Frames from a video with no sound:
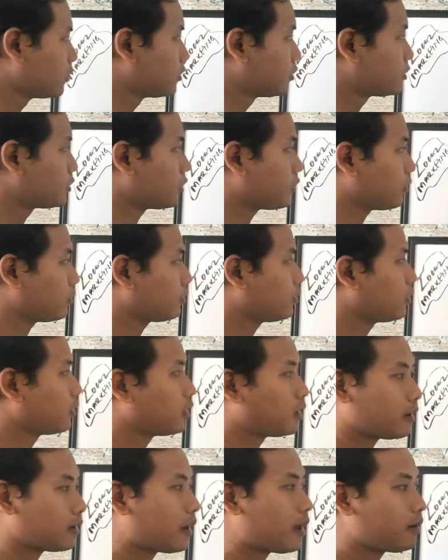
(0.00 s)
So
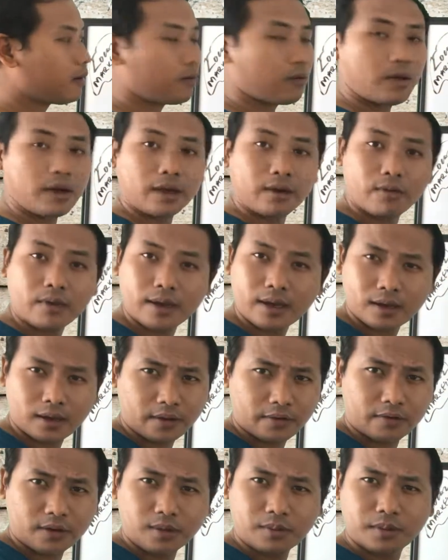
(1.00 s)
now why I
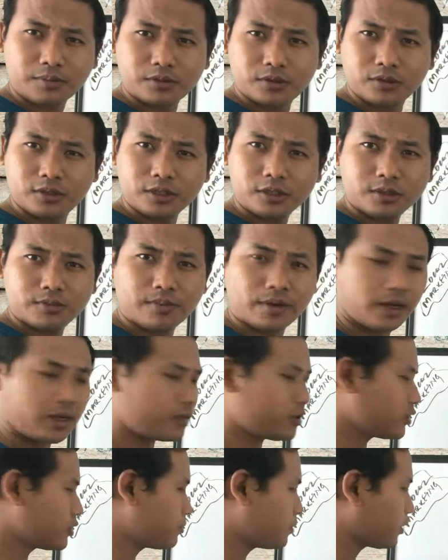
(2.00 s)
have come up to this
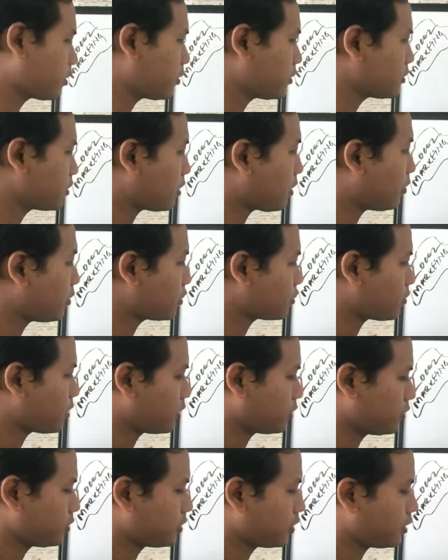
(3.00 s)
page is because I was
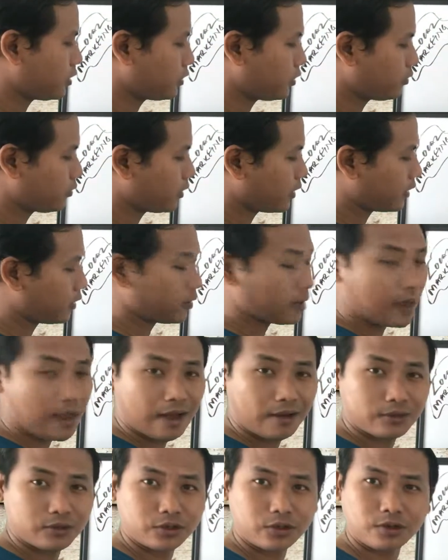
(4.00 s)
trying to tell you, like,
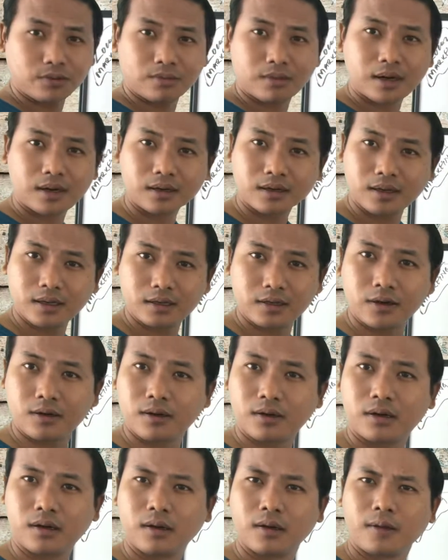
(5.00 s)
how do you market
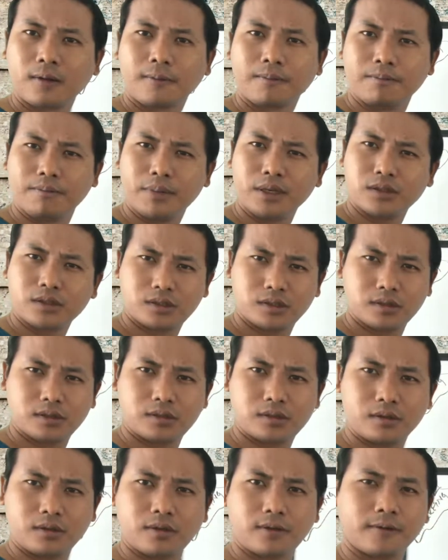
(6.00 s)
your
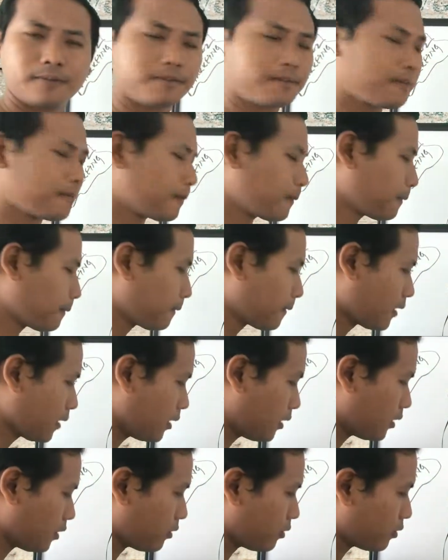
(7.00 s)
business,
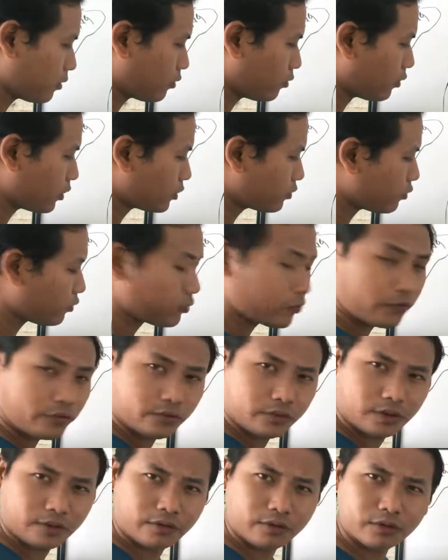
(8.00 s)
But
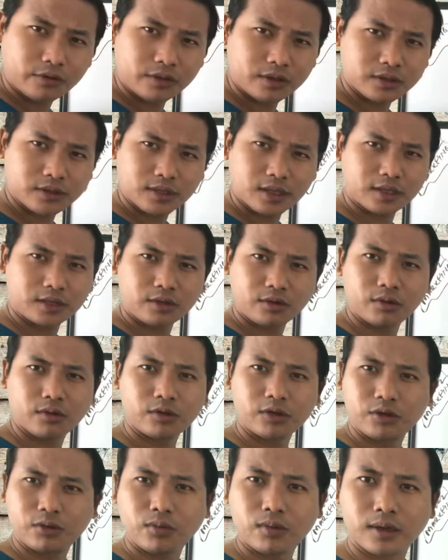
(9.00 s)
the few things that you
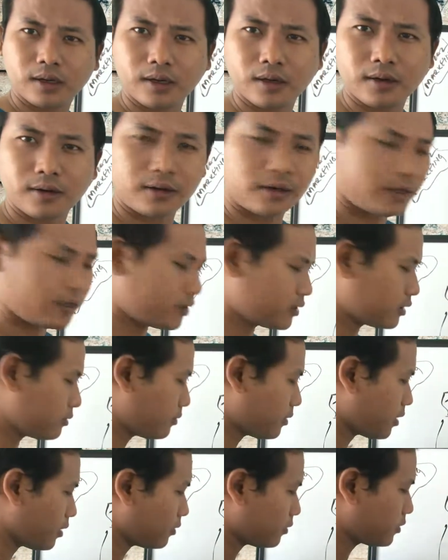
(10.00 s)
want to learn is
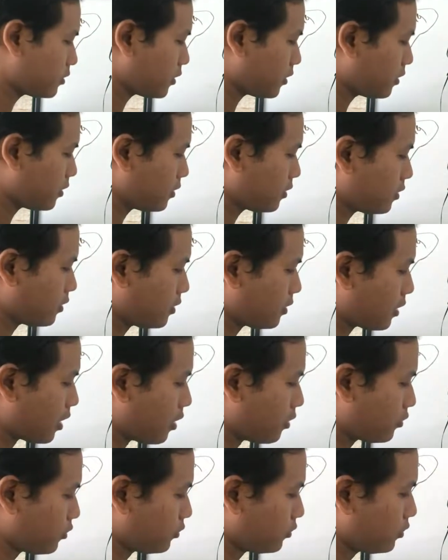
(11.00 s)
about
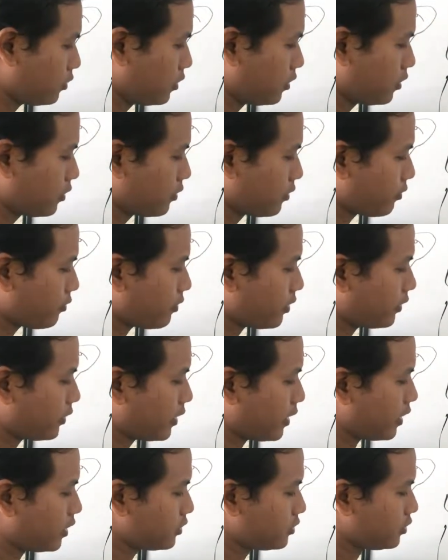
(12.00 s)
how to run
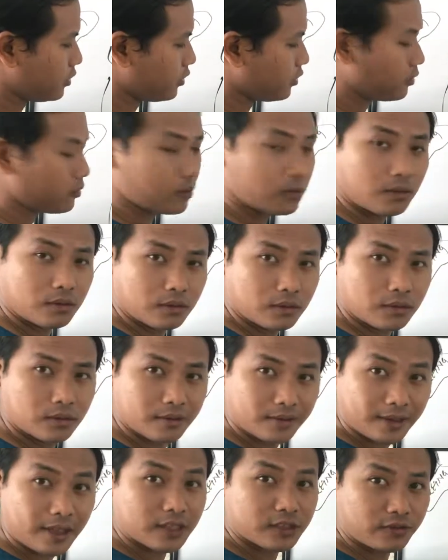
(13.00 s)
the SEO.
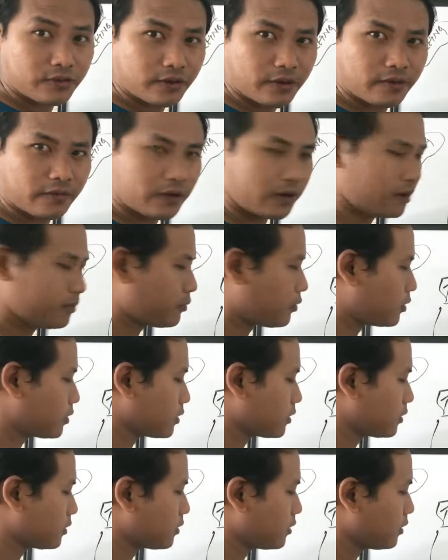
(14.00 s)
That's very, very
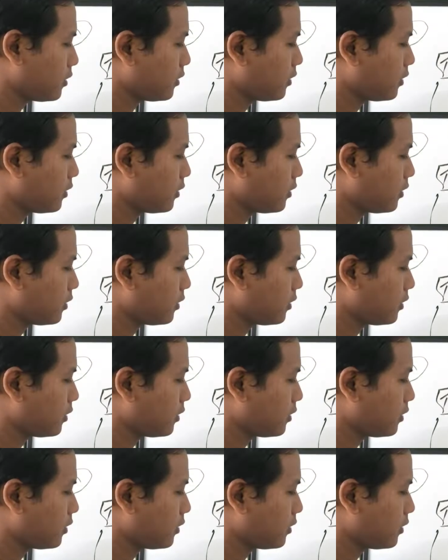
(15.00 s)
important.